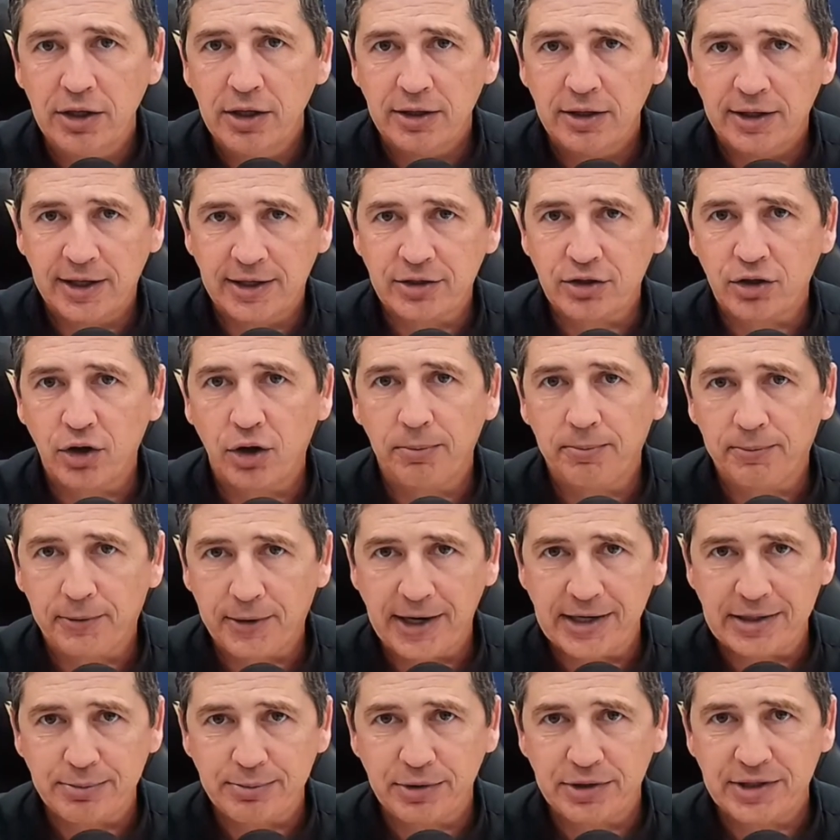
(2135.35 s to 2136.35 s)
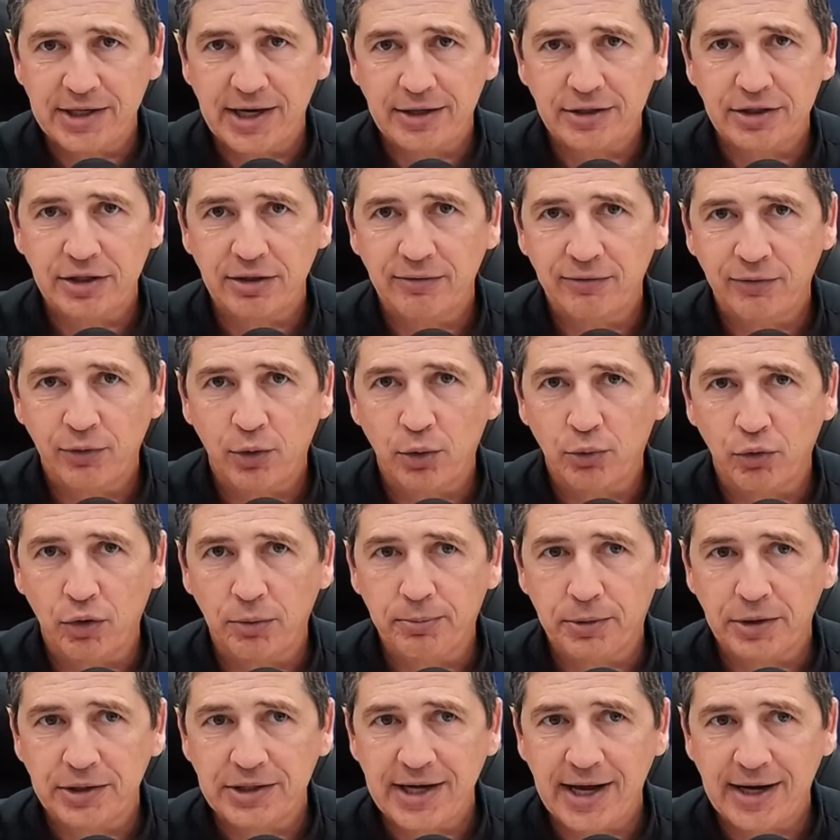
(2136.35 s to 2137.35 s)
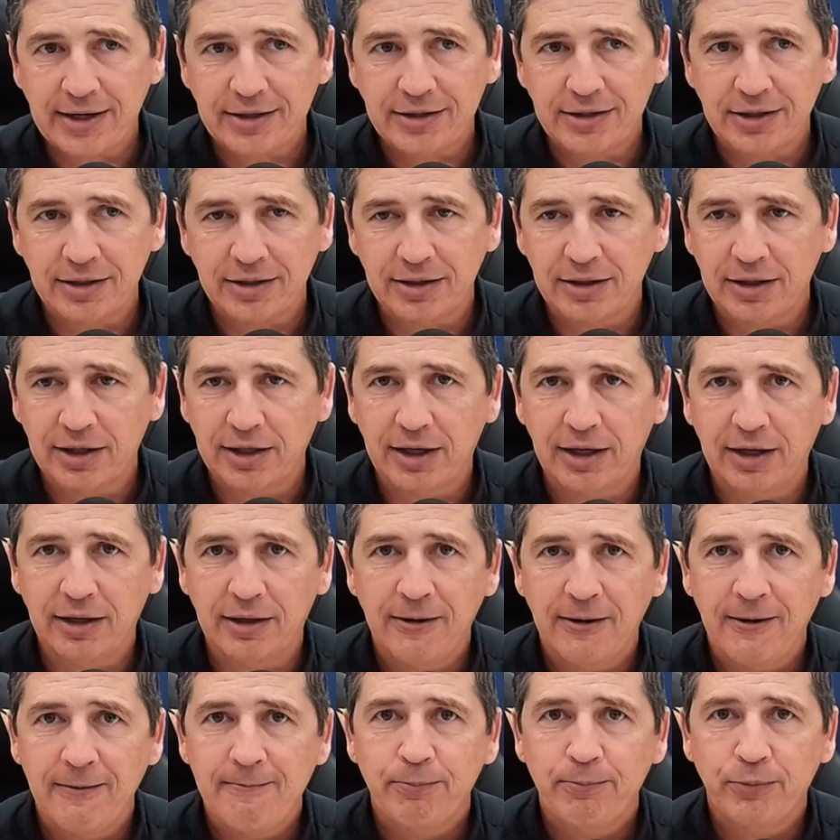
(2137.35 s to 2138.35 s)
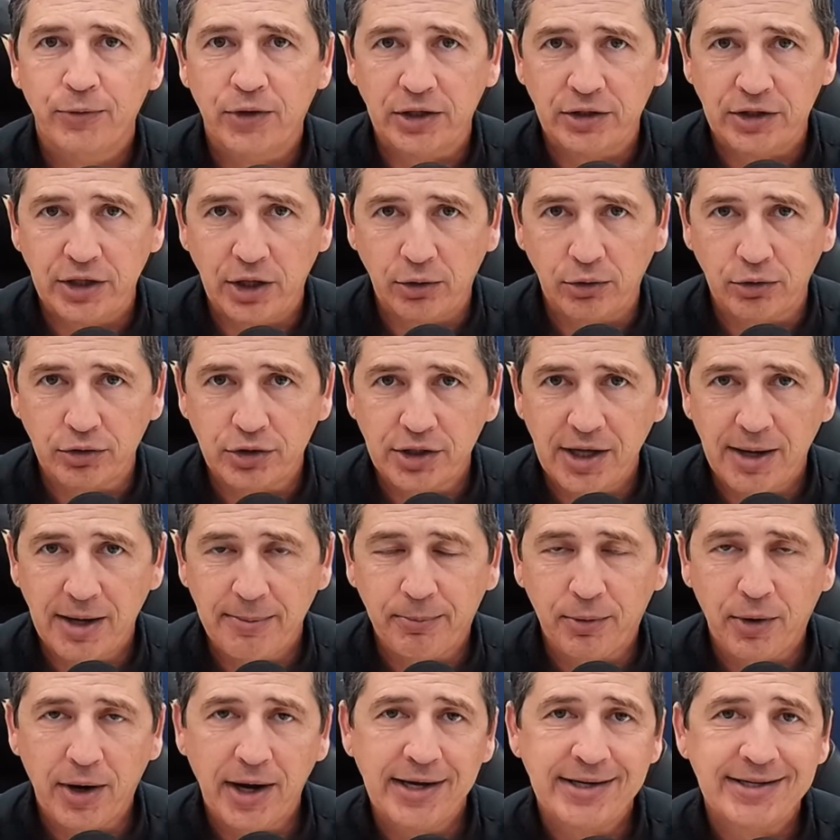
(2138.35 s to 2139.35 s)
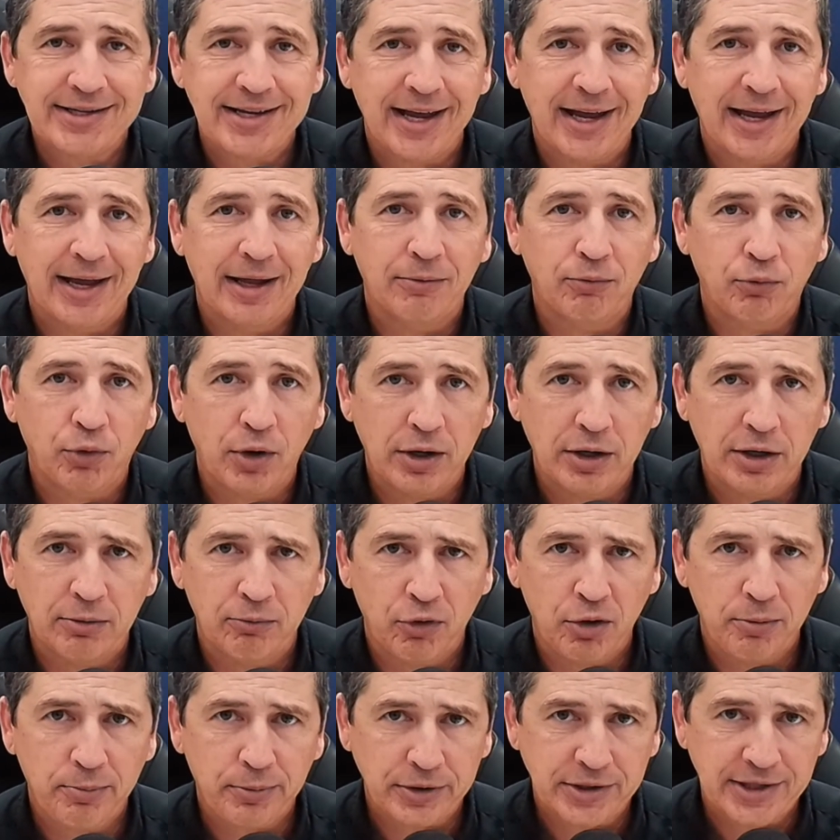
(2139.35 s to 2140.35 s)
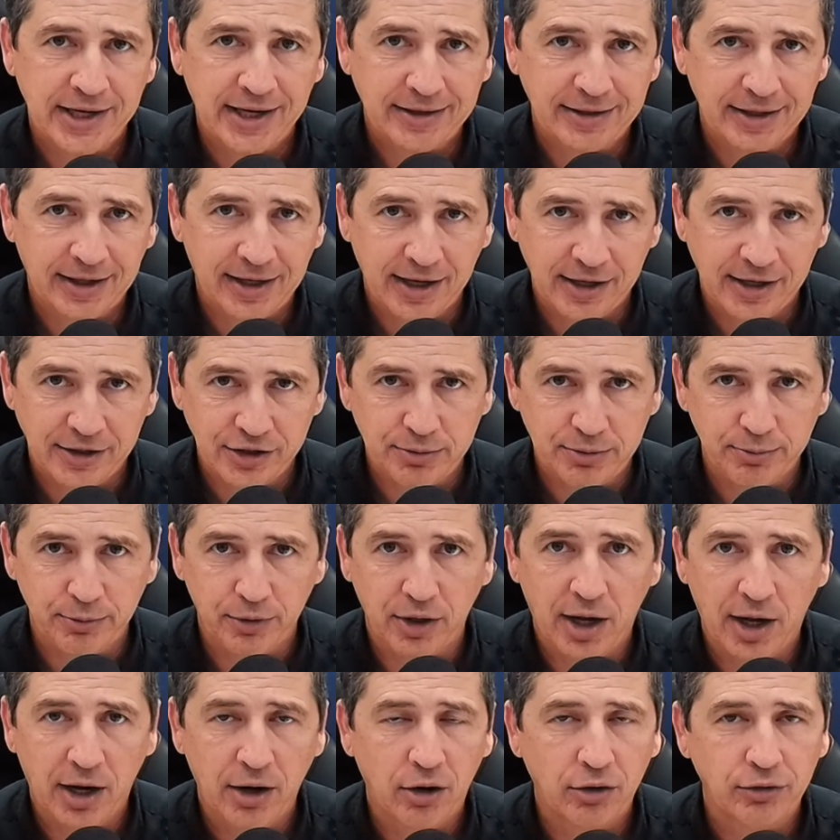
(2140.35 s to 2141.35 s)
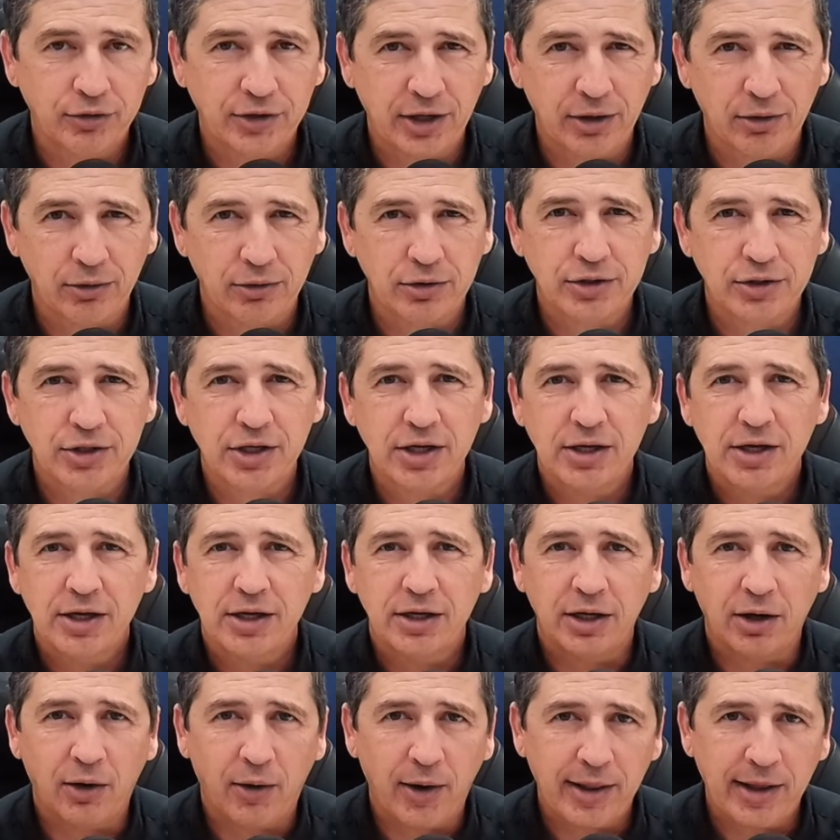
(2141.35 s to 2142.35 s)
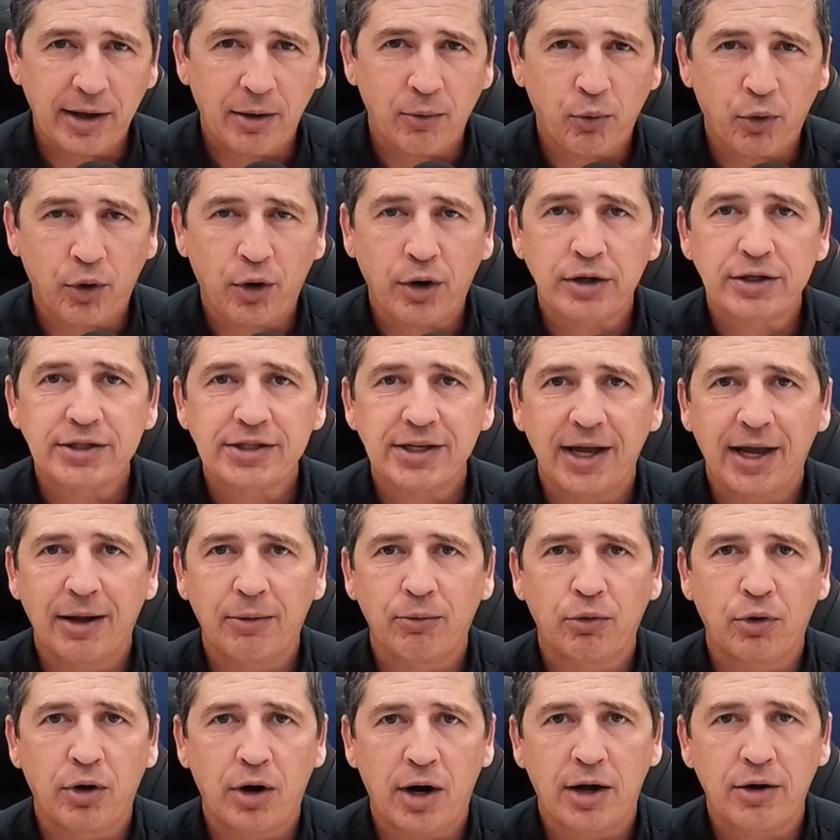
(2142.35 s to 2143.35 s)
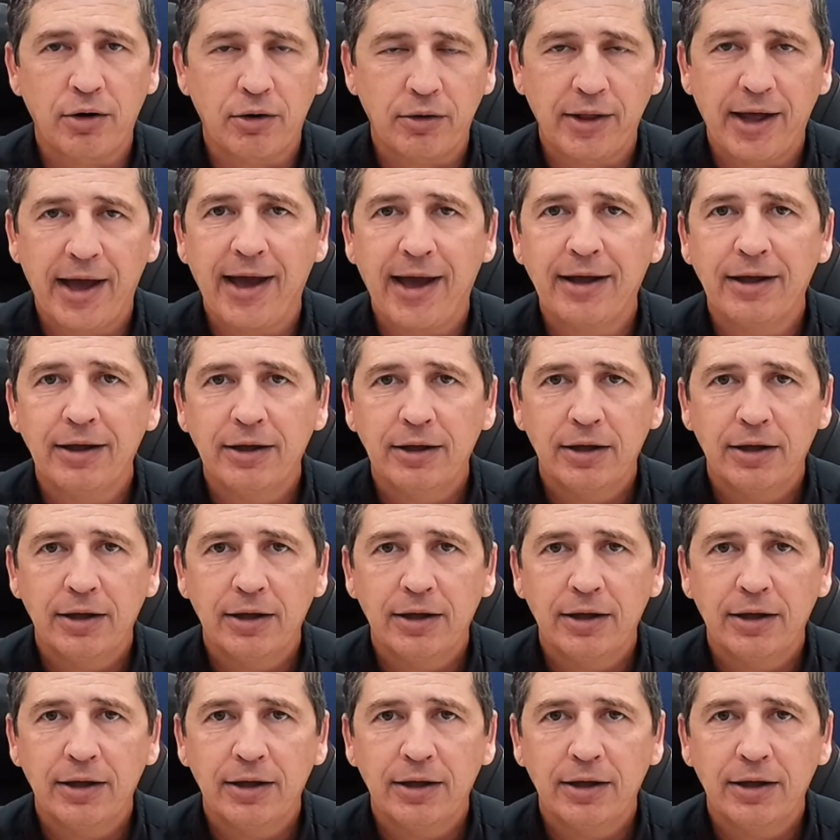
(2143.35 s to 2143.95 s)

That's called price protection. Ford will protect the the dealer to that price, and we we protect the customer. Not all dealers know how that works, and we'll honor that.